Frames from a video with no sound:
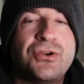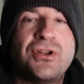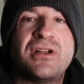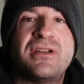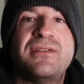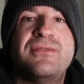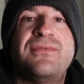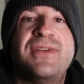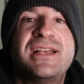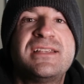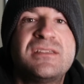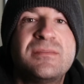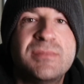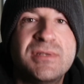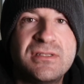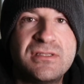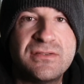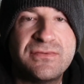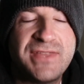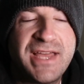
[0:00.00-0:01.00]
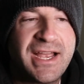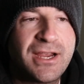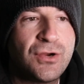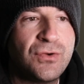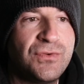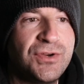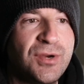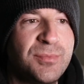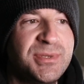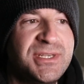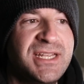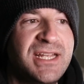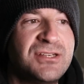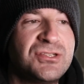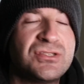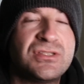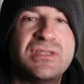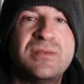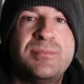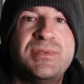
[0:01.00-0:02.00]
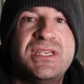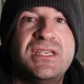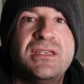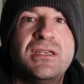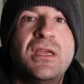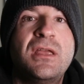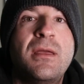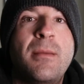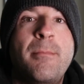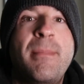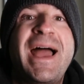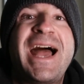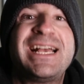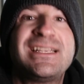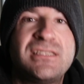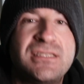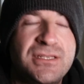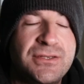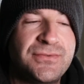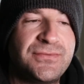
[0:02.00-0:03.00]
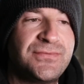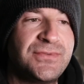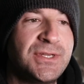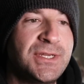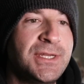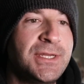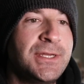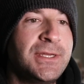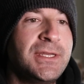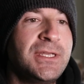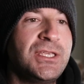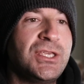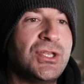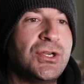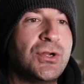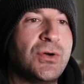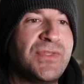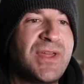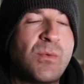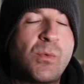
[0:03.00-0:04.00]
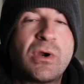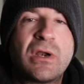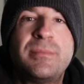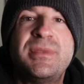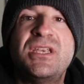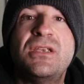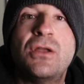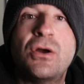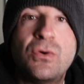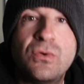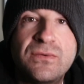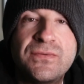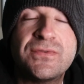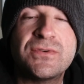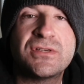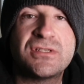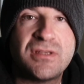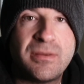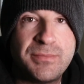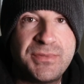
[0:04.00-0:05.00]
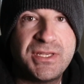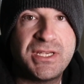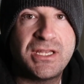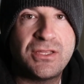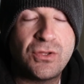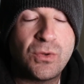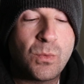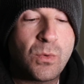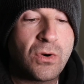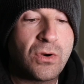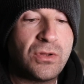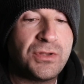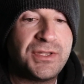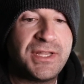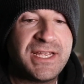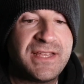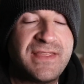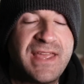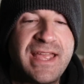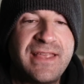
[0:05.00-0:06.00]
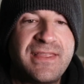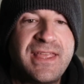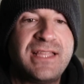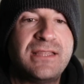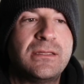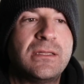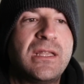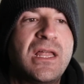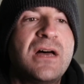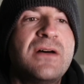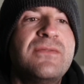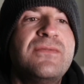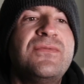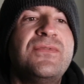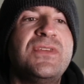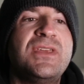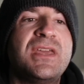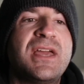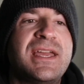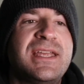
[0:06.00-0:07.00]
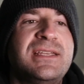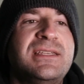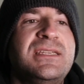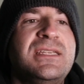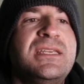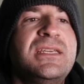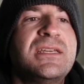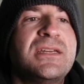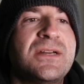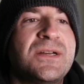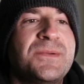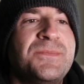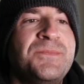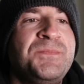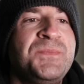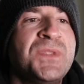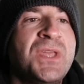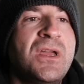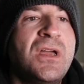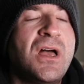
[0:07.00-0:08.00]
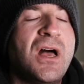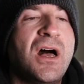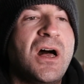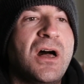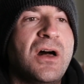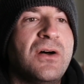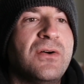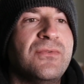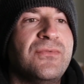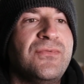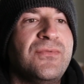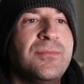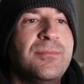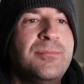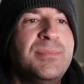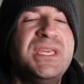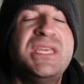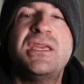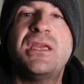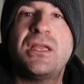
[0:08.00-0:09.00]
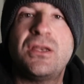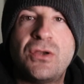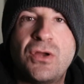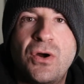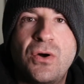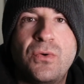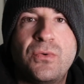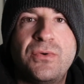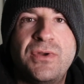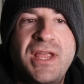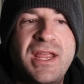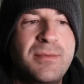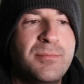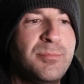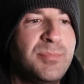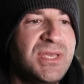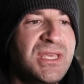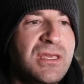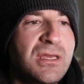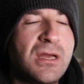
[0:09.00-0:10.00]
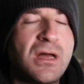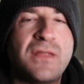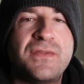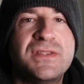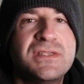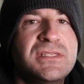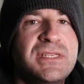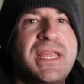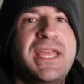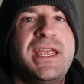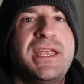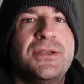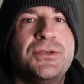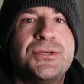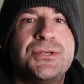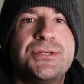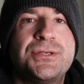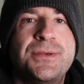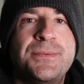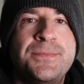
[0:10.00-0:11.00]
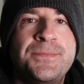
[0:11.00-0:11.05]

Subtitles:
on investments of that career potentially be massive. They want to be known for something in the world. Like they love the idea of being known and being on the stage,